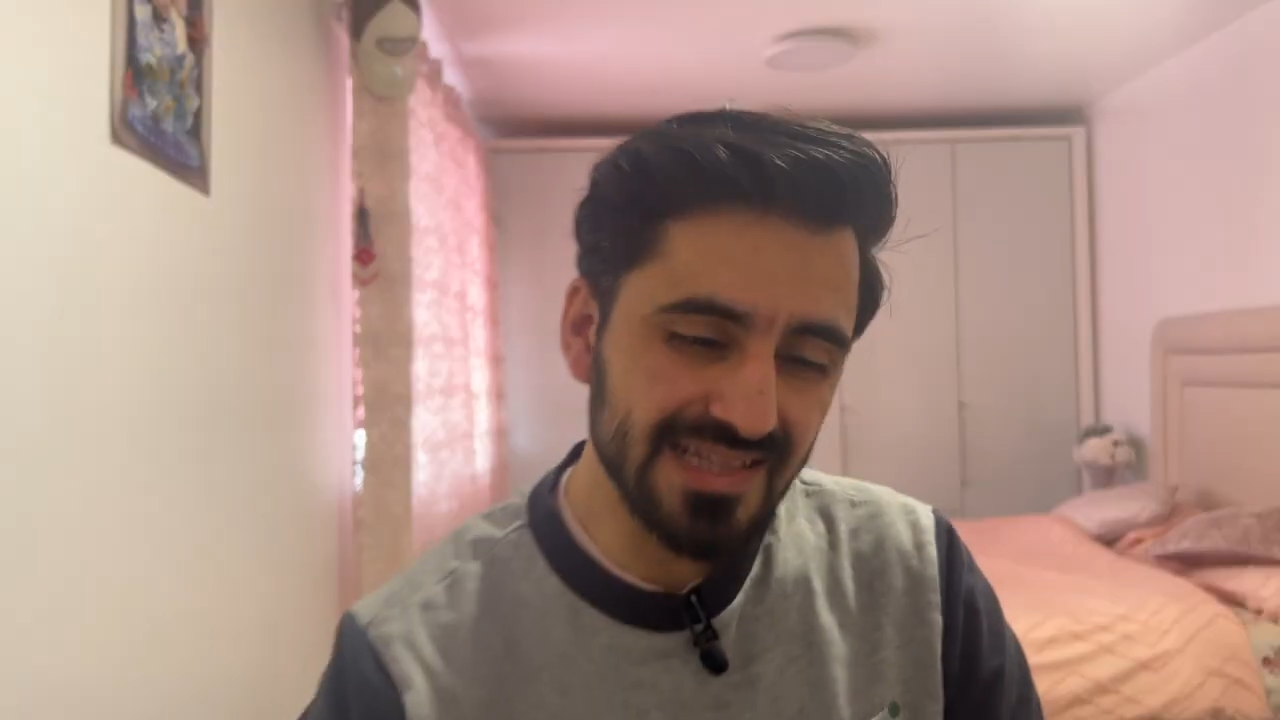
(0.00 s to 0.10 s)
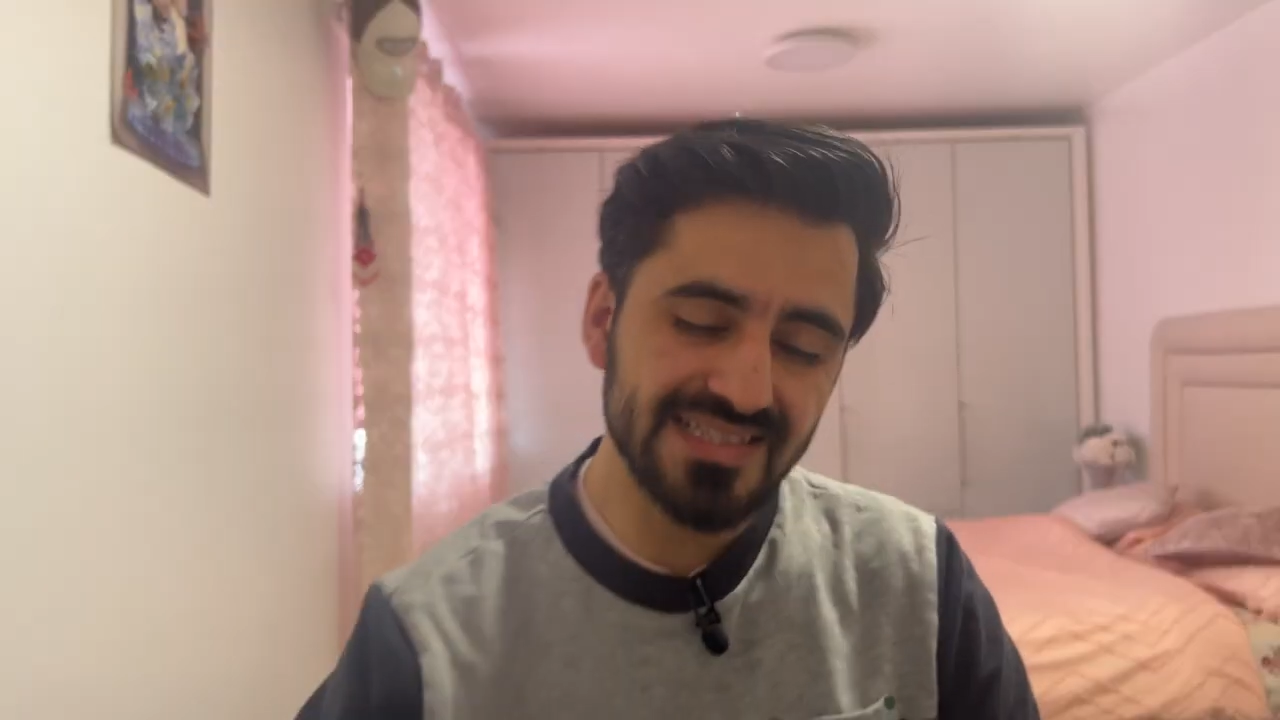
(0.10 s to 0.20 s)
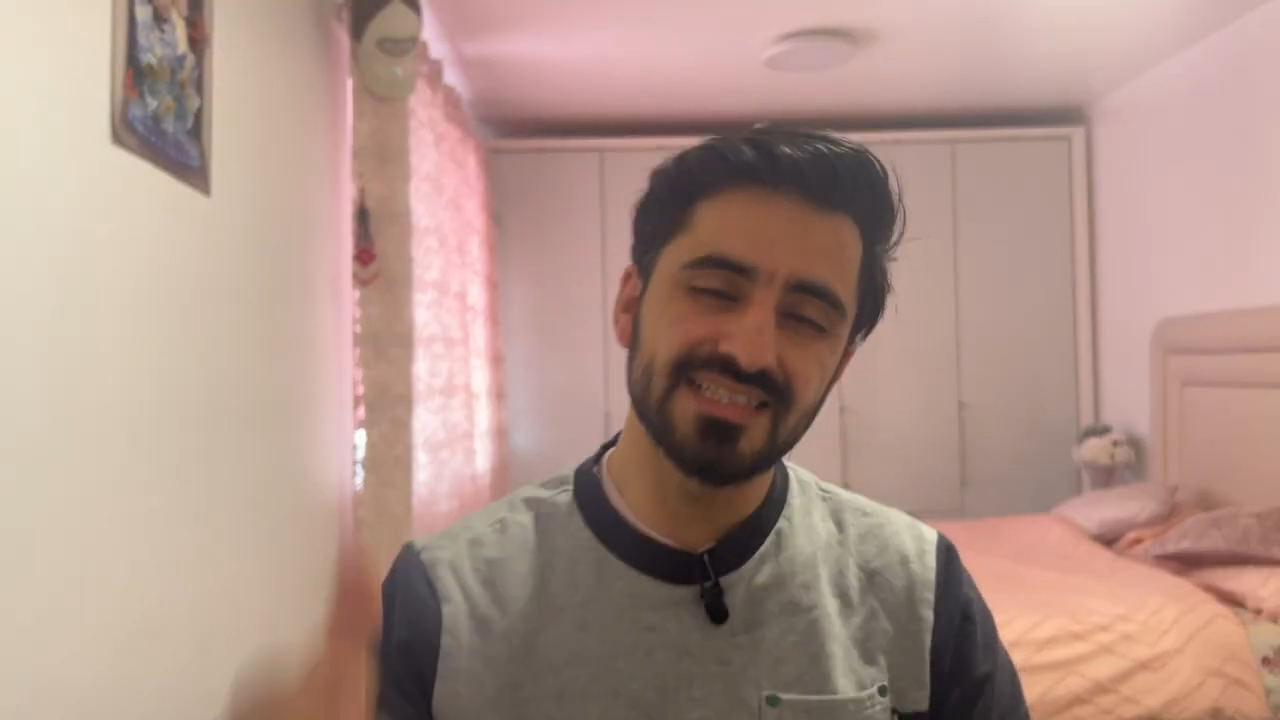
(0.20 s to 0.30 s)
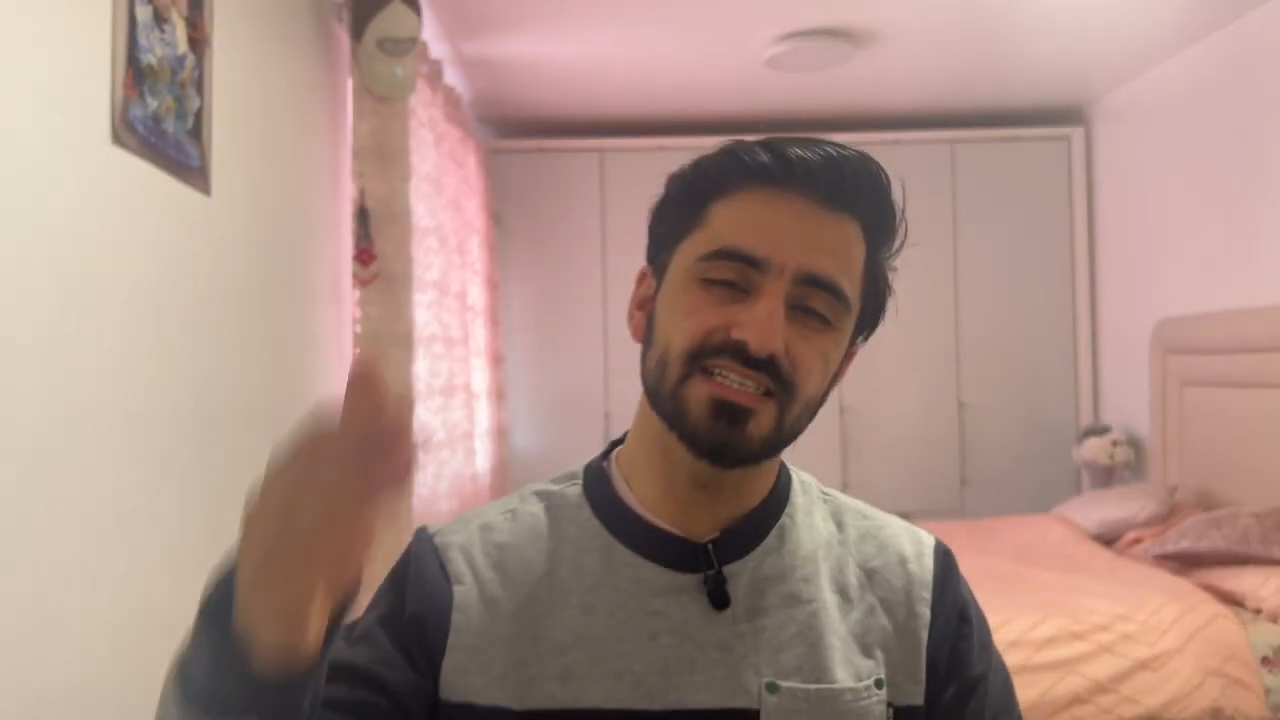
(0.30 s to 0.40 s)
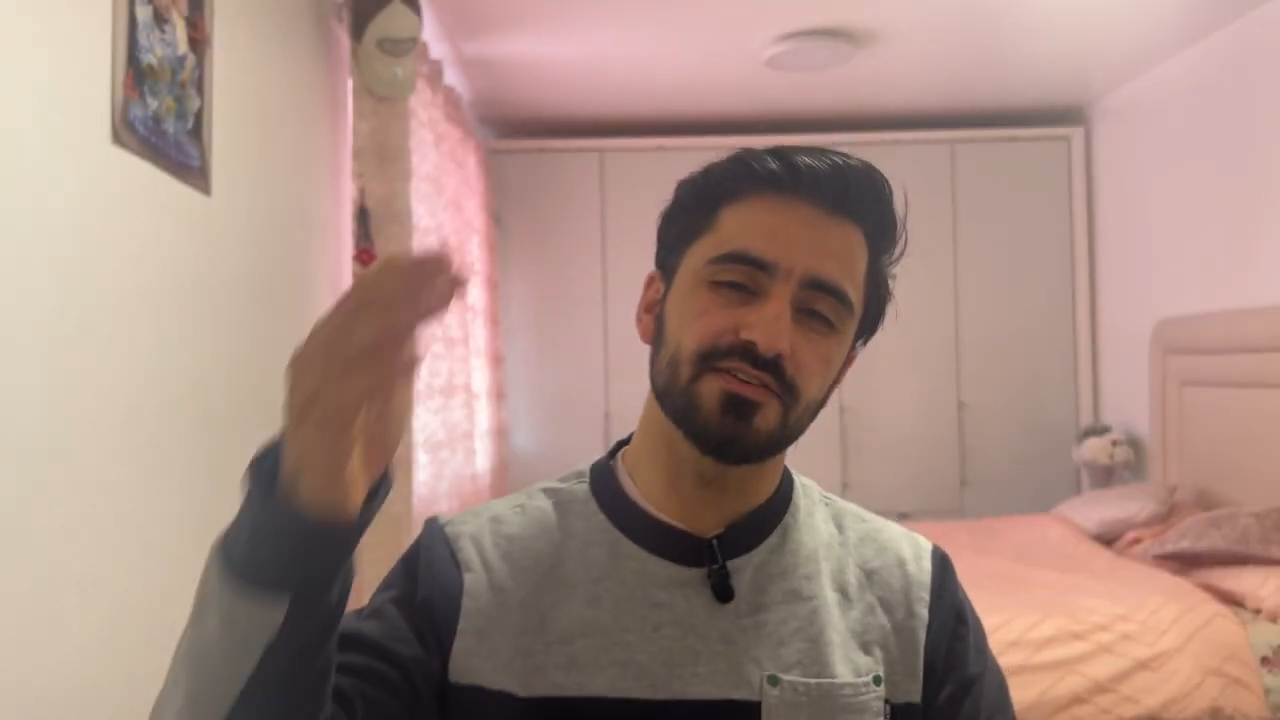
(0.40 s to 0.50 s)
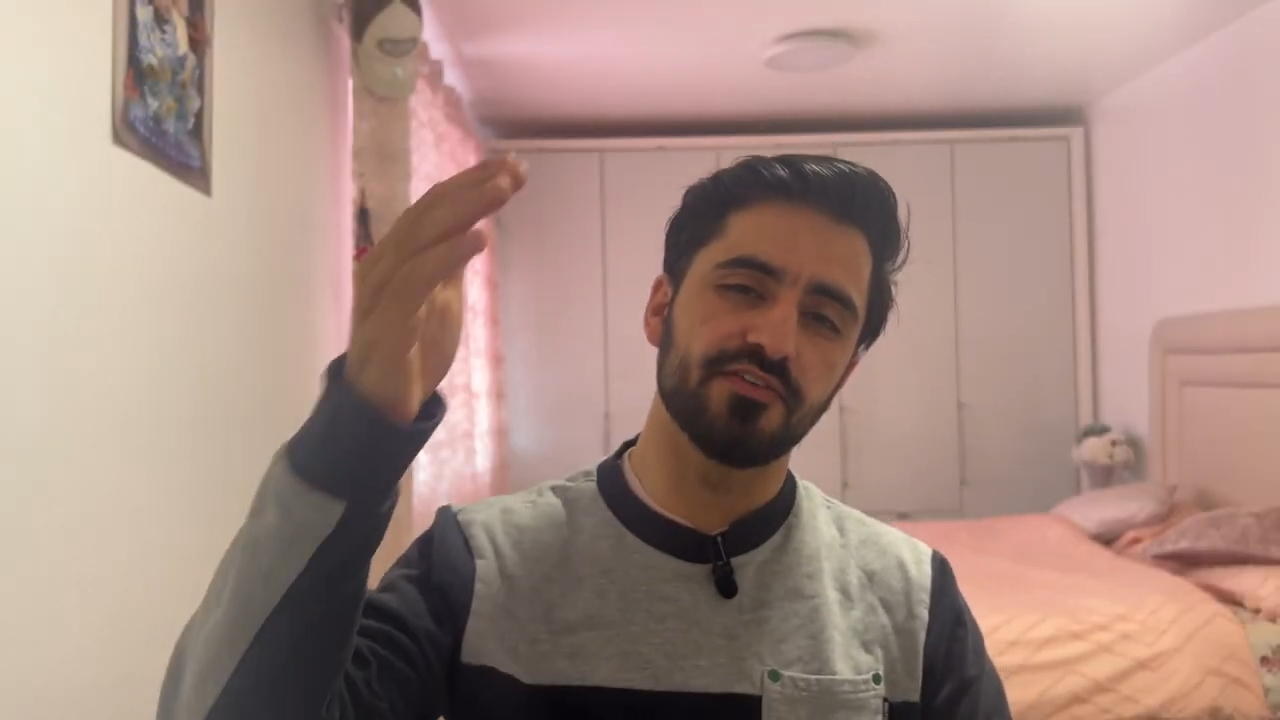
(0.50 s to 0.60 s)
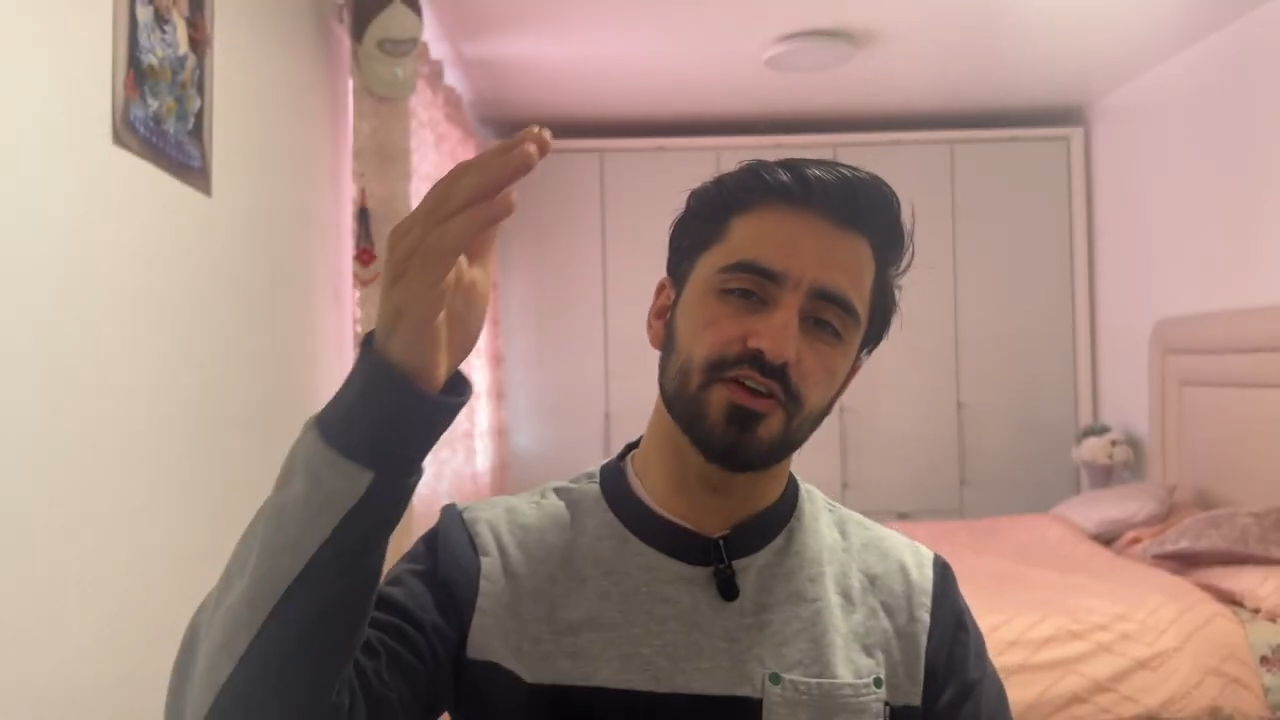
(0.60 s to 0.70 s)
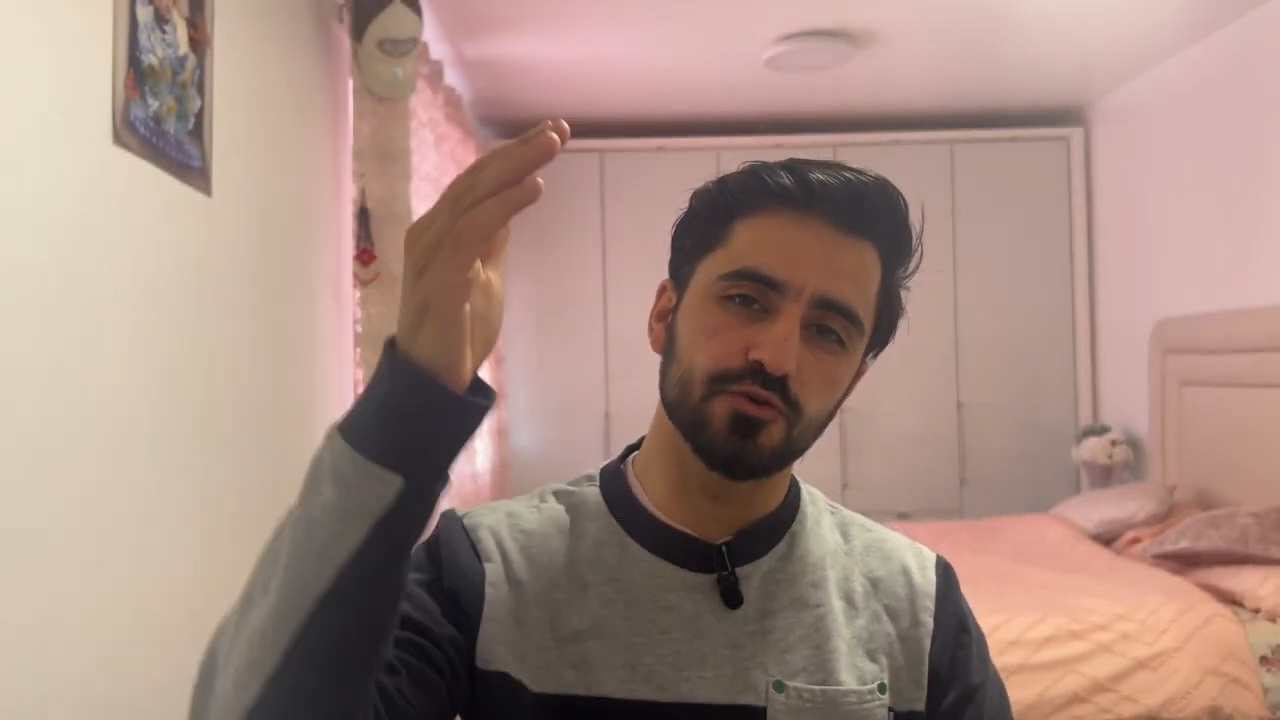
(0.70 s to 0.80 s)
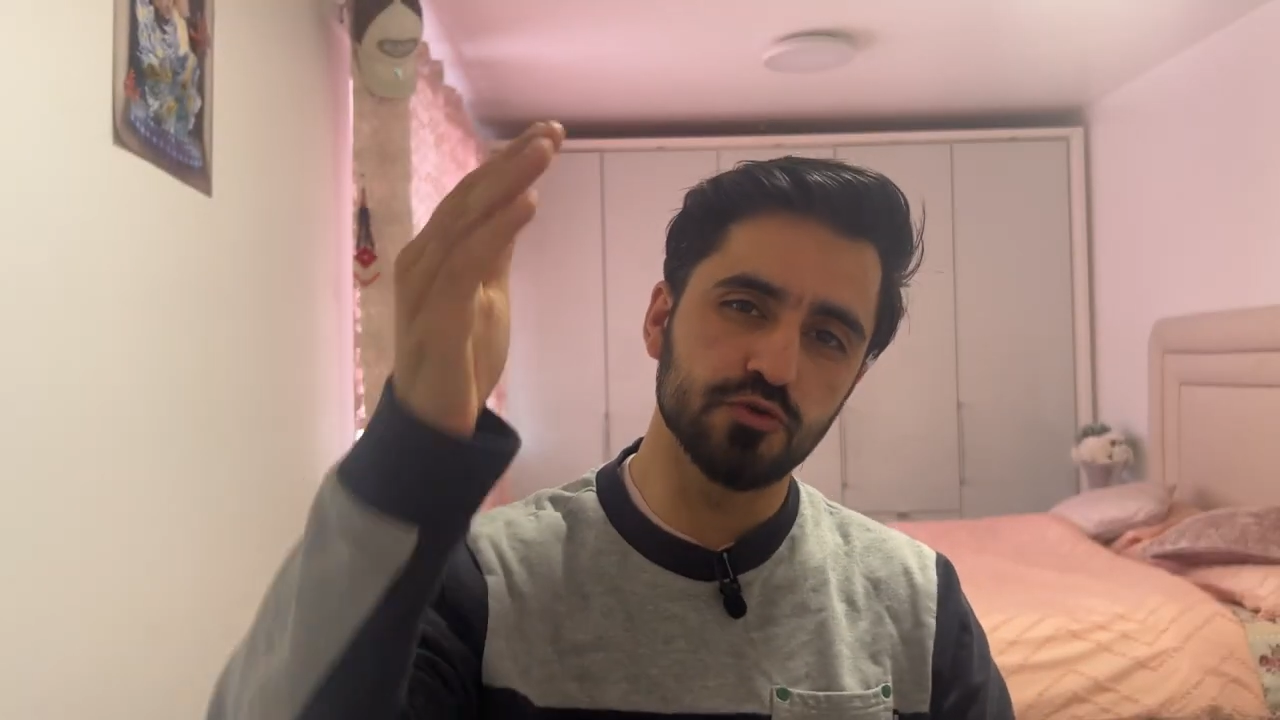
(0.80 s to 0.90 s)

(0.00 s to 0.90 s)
I think that's a very